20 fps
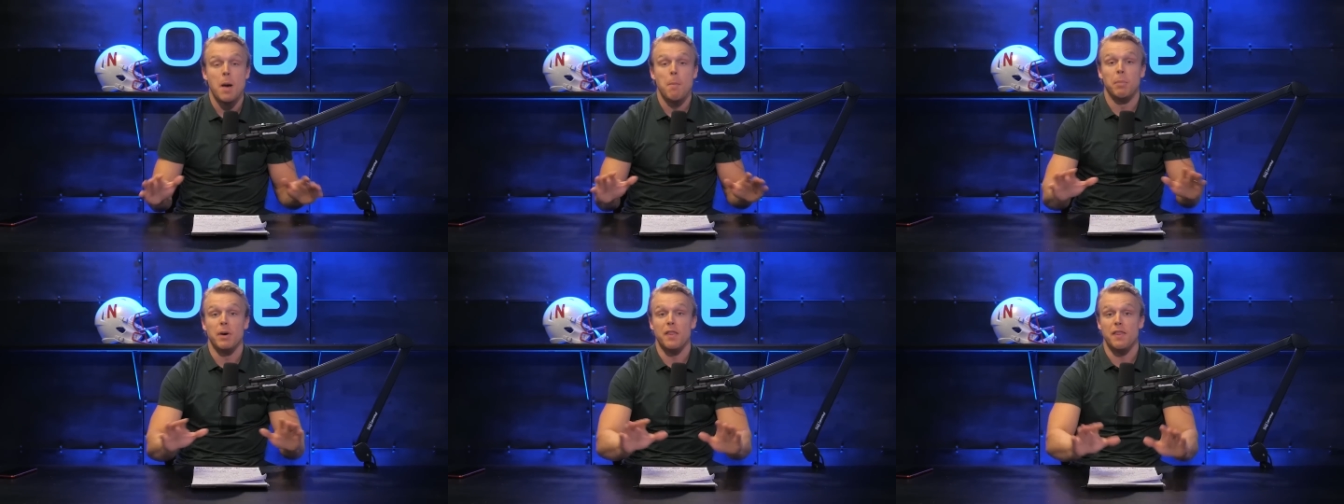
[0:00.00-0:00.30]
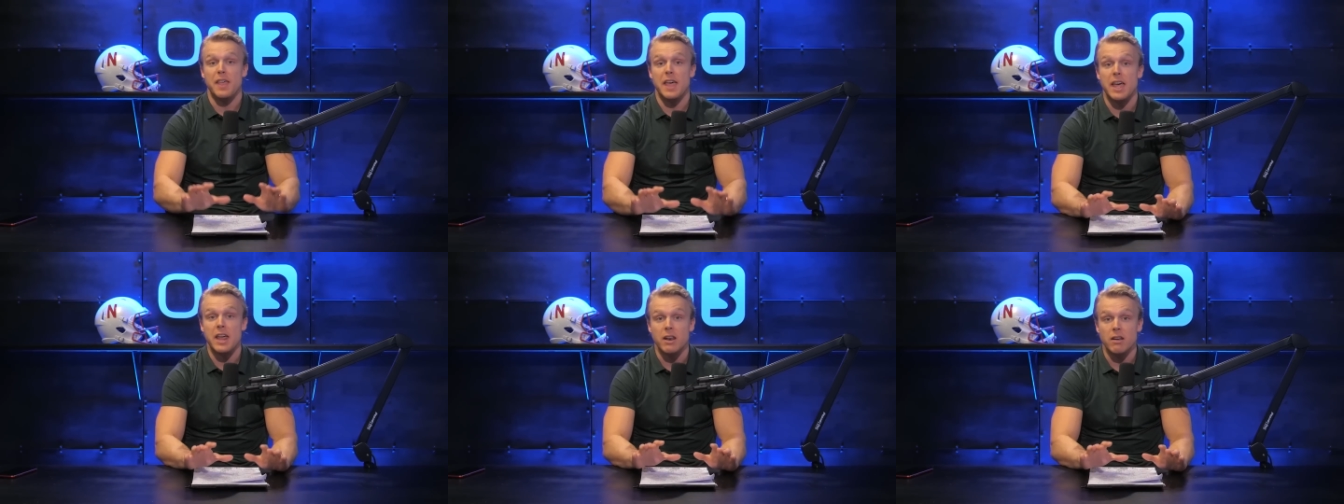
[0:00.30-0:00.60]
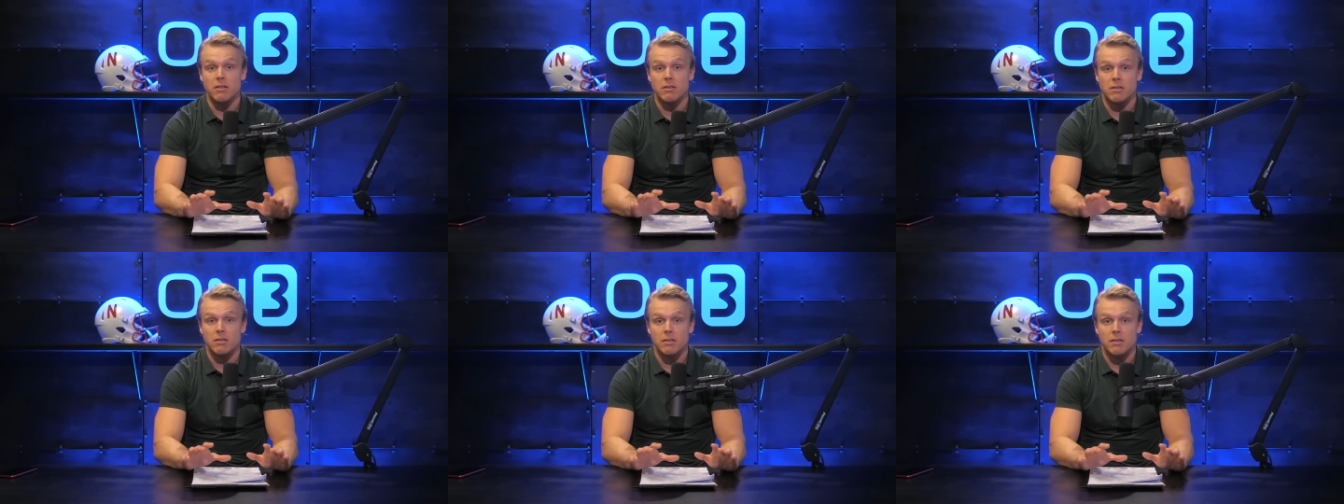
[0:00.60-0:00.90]
But then
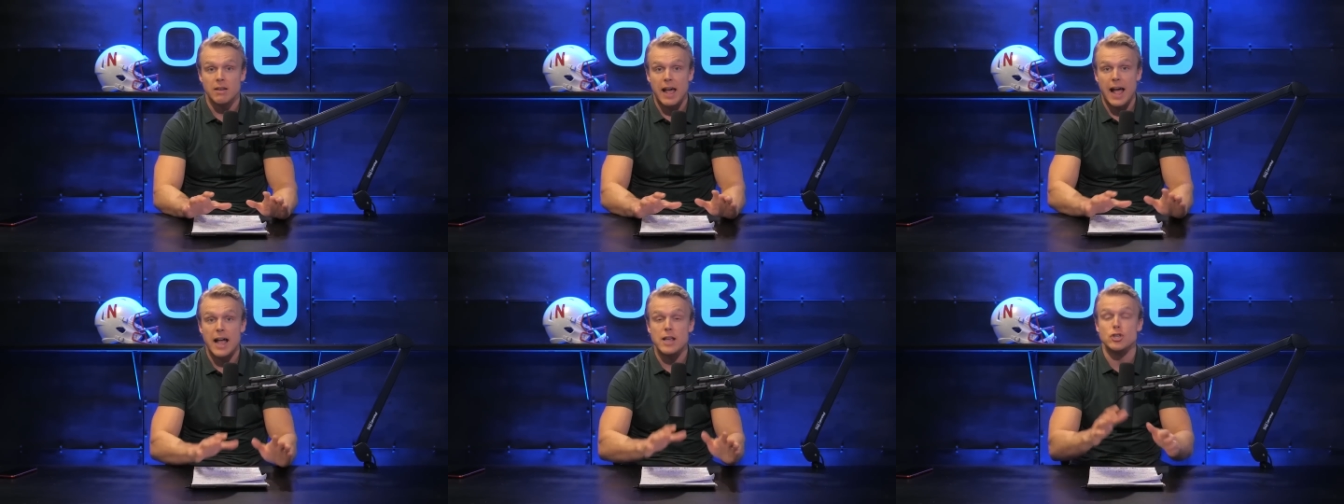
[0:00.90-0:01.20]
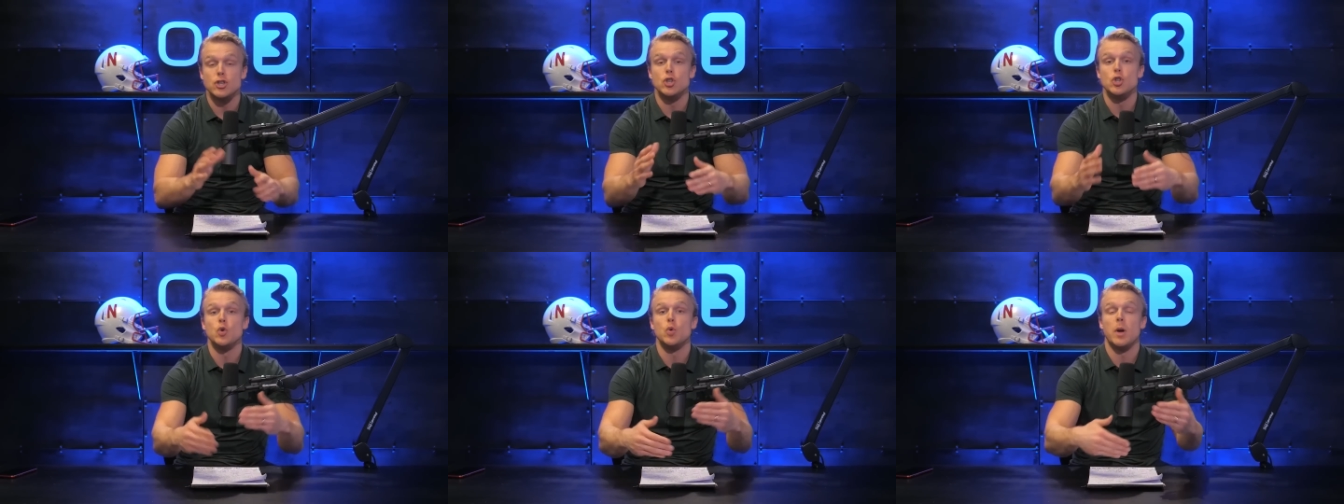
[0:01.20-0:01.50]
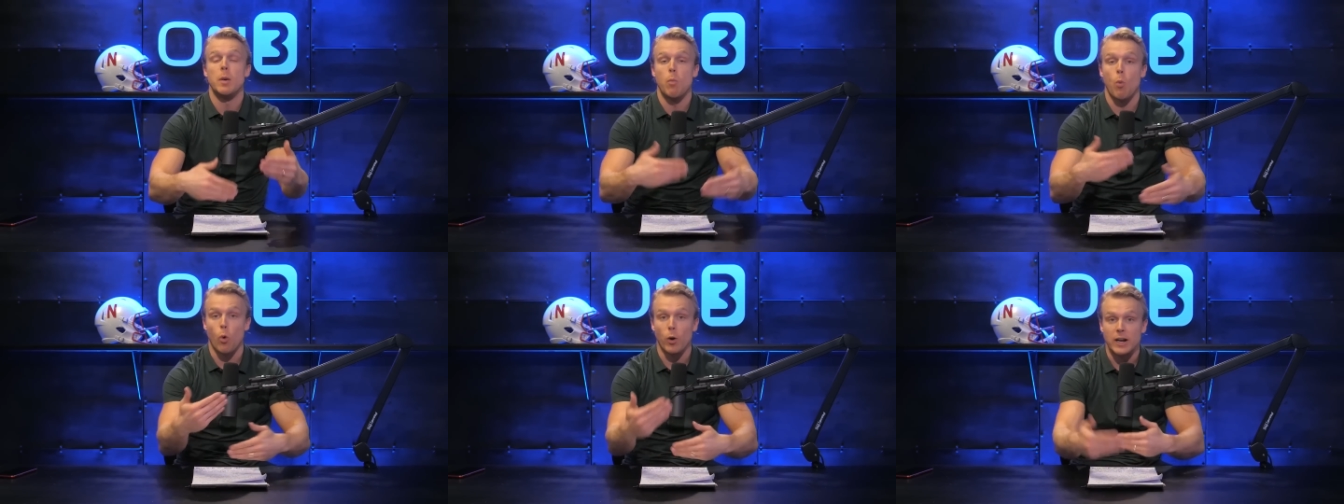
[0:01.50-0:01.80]
as you do
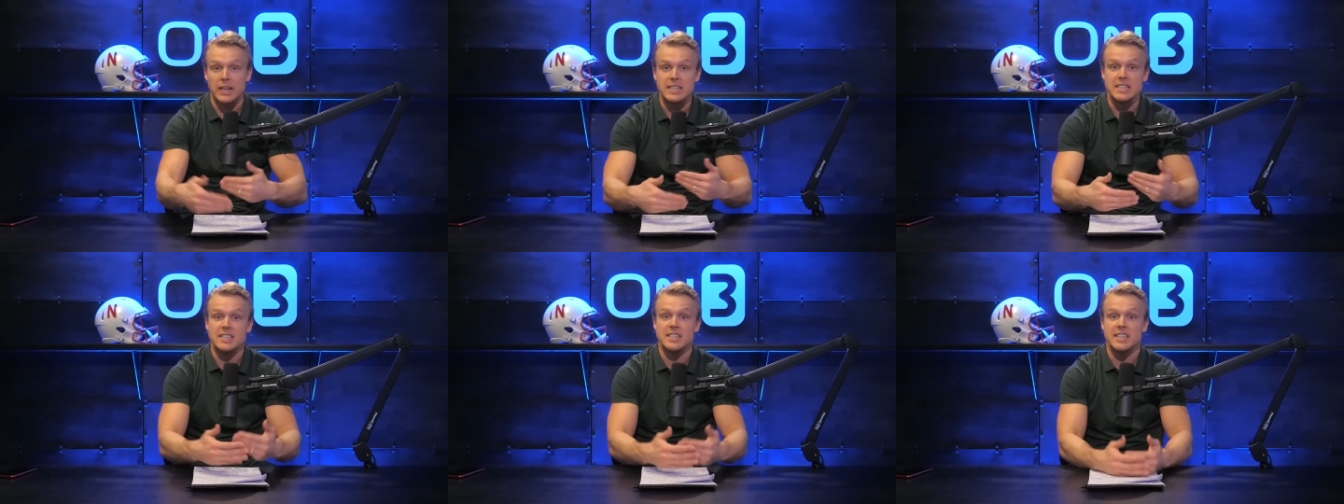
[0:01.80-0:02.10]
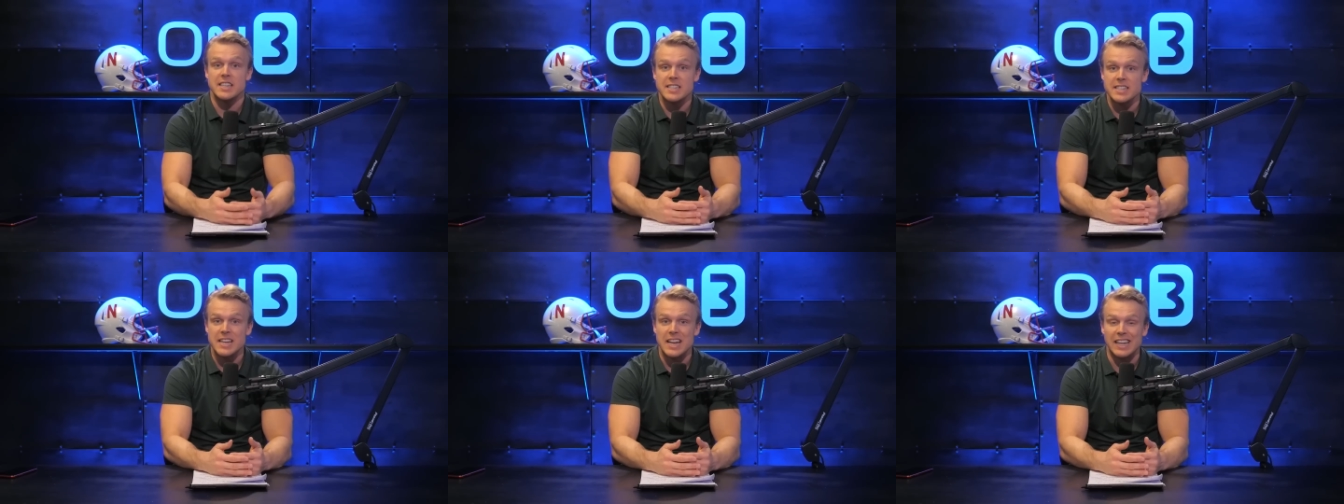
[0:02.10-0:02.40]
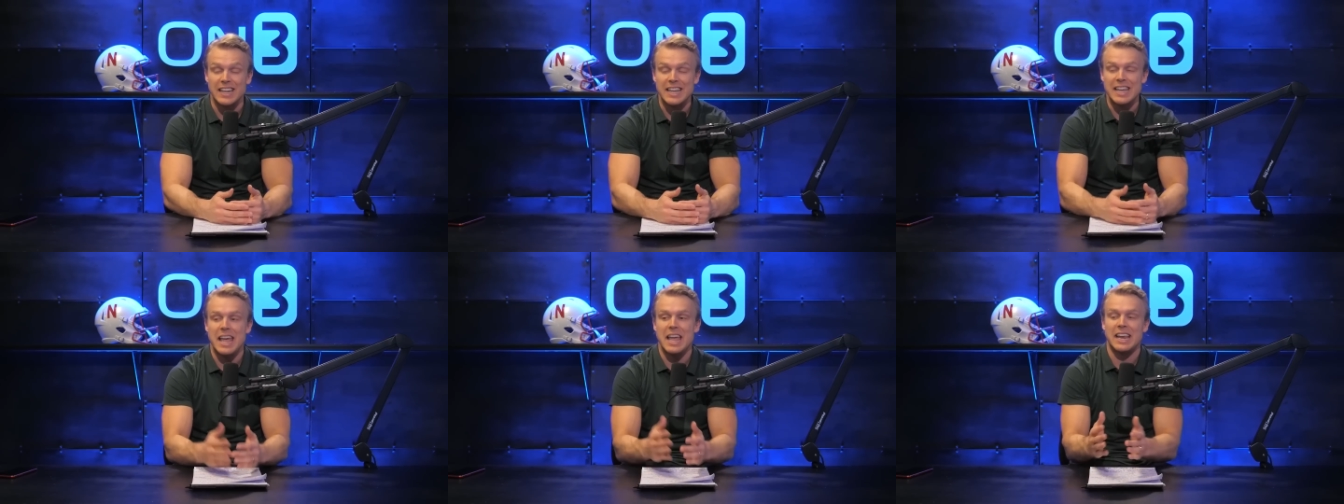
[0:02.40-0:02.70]
it more
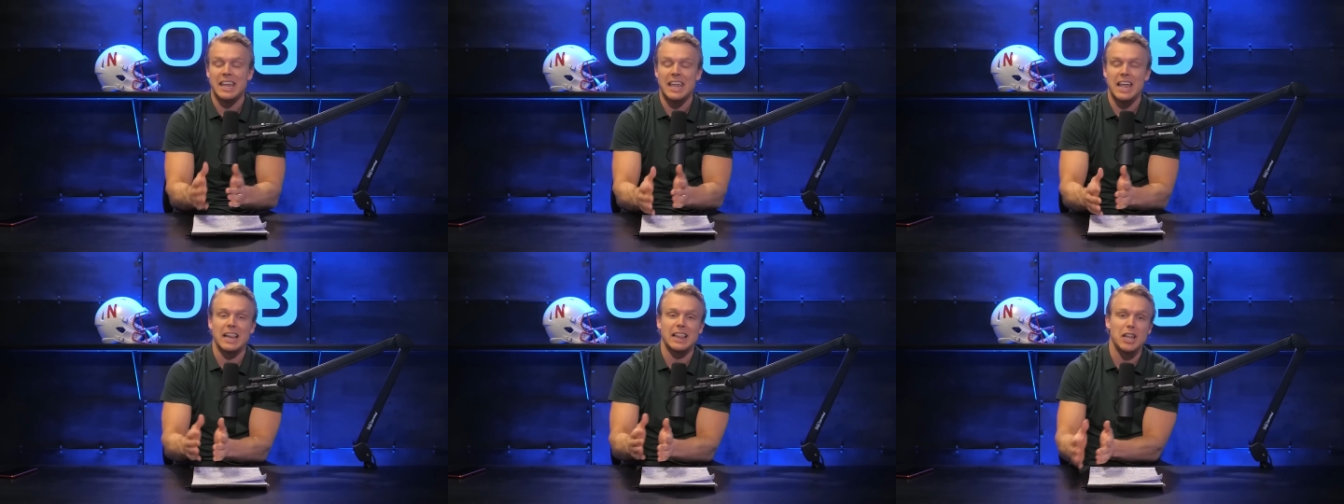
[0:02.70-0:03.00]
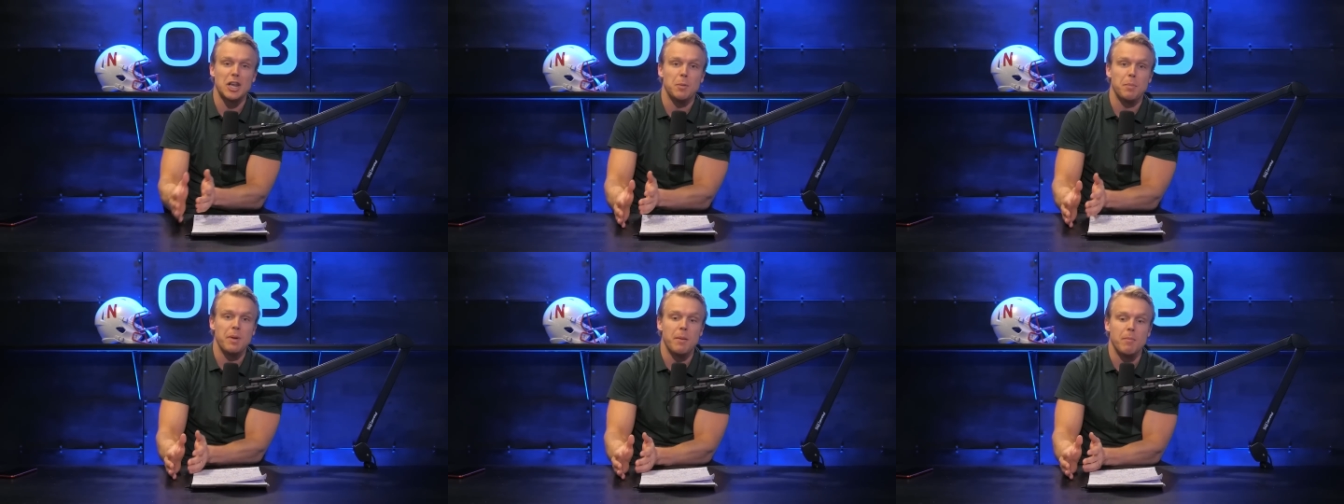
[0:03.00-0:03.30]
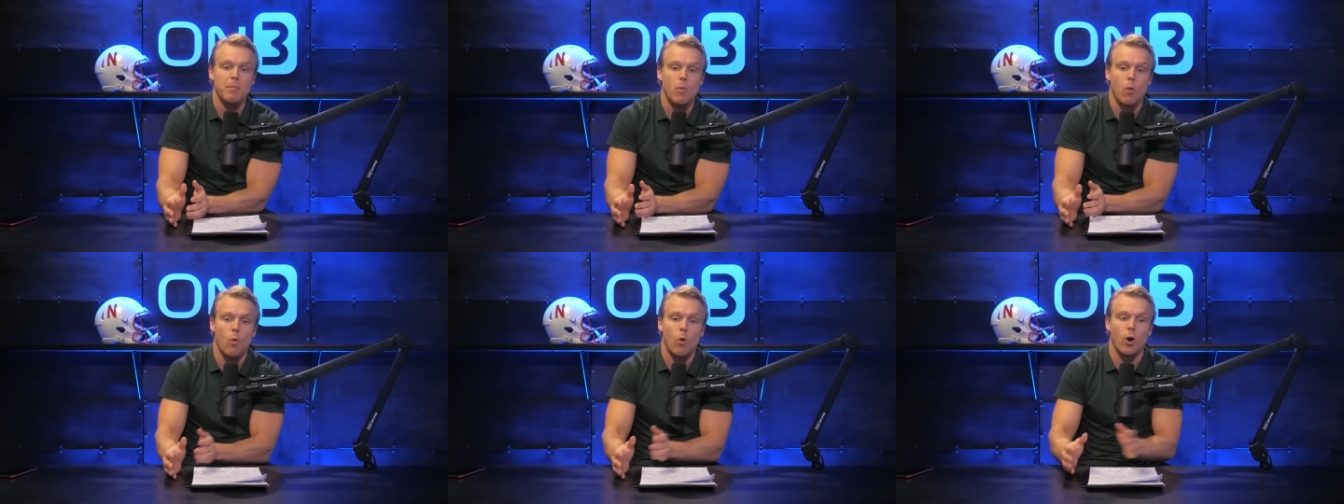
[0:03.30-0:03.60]
consistently and get a little bit
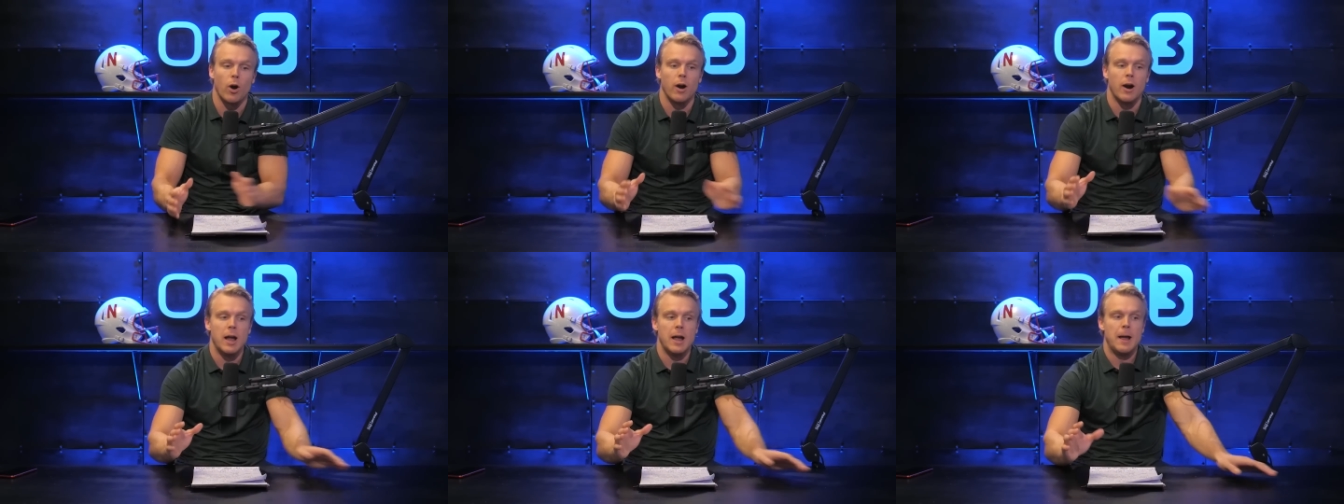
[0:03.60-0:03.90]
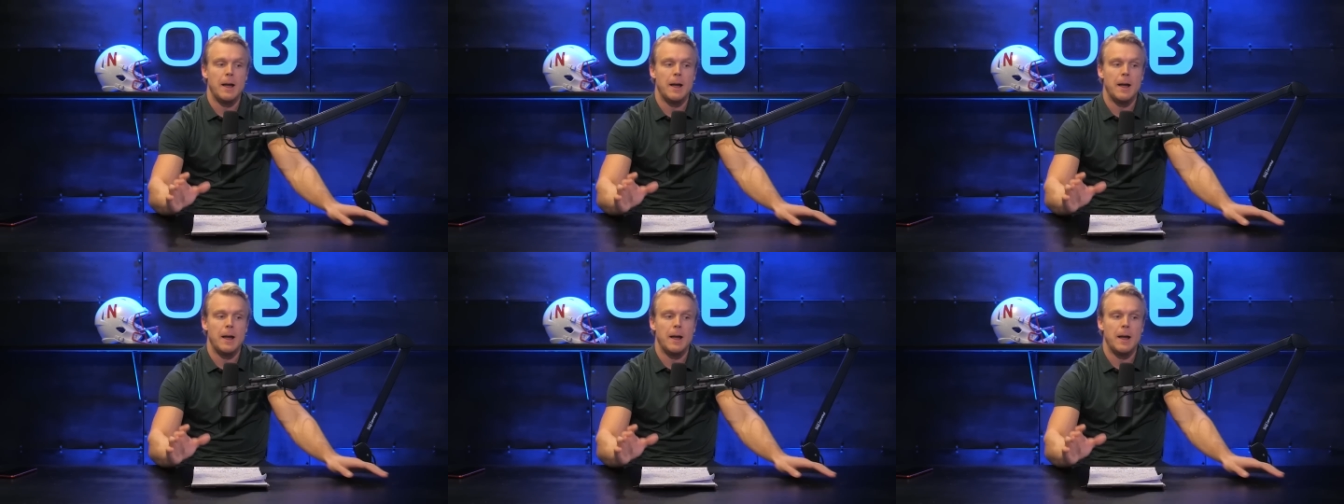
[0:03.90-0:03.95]
more